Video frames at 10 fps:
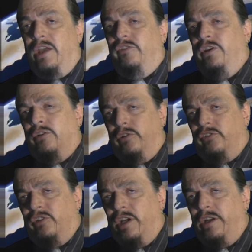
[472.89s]
is that a good
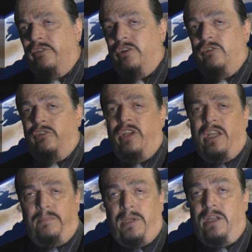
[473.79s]
scientist can just
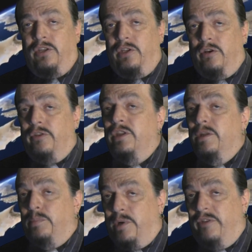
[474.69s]
take a peek at the Earth in
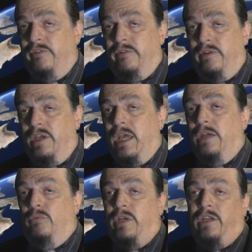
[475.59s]
the present
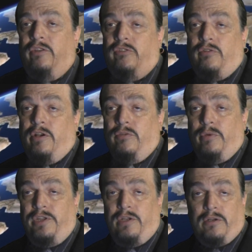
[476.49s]
and reconstruct
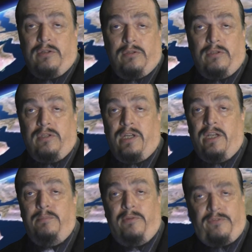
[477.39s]
what the Earth looked
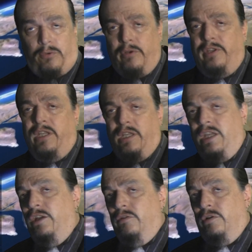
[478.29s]
like before the
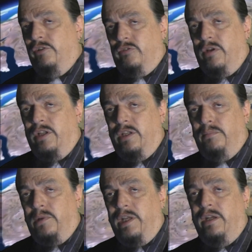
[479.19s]

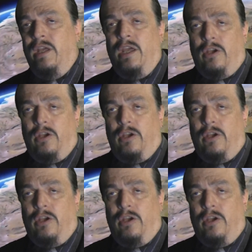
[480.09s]
Indo-Australian Plate